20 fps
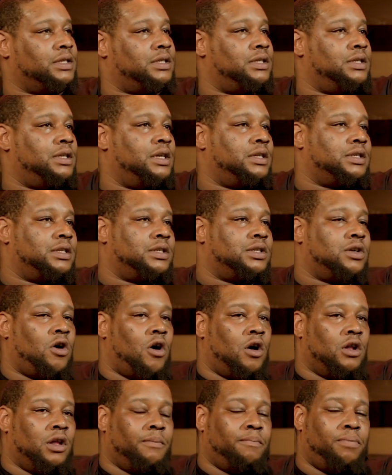is this is
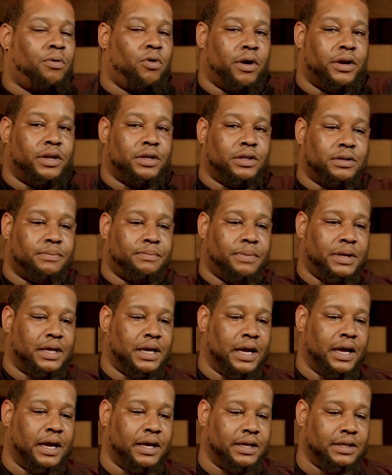all important
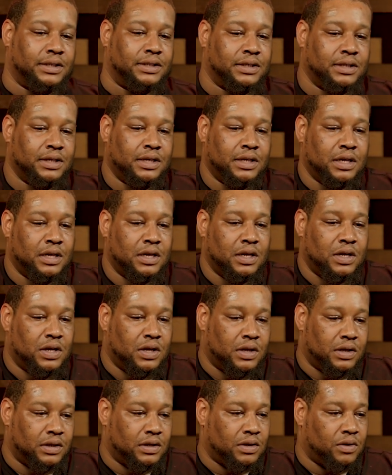because
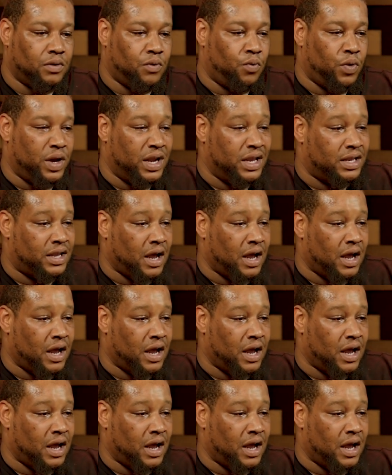we